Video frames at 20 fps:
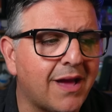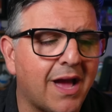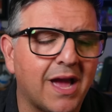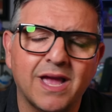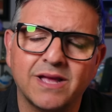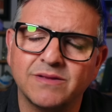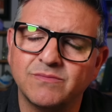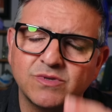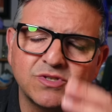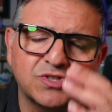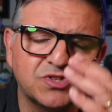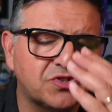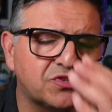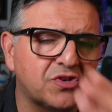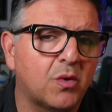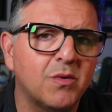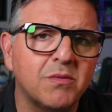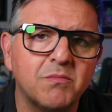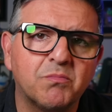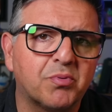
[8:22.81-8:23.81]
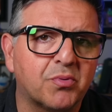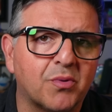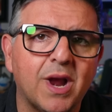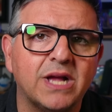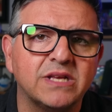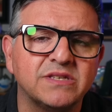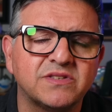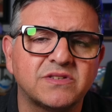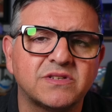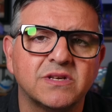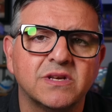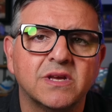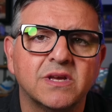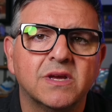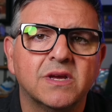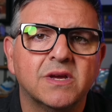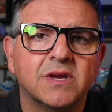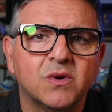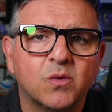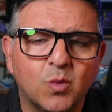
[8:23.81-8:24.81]
I was so impressed
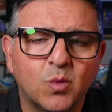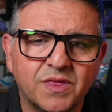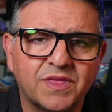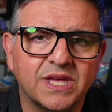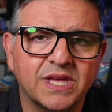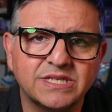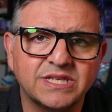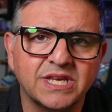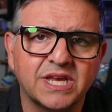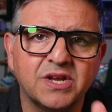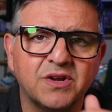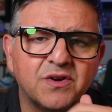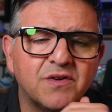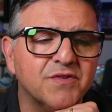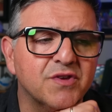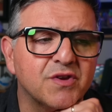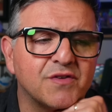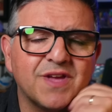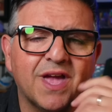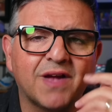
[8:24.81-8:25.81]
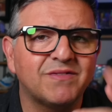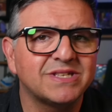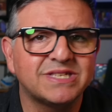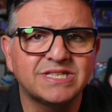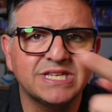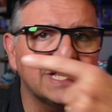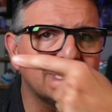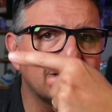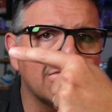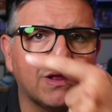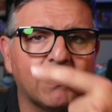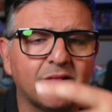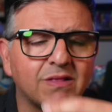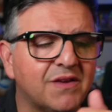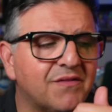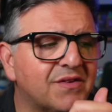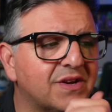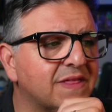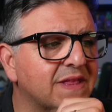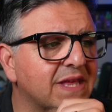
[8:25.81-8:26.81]
with his interview. If you haven't seen that, I'll
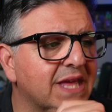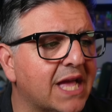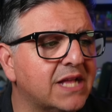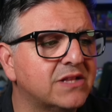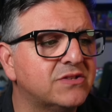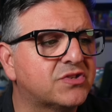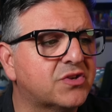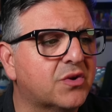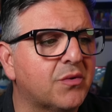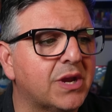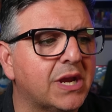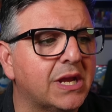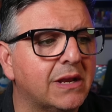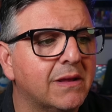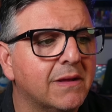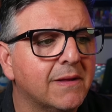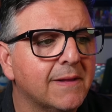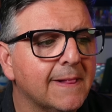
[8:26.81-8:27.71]
leave it in the end screen.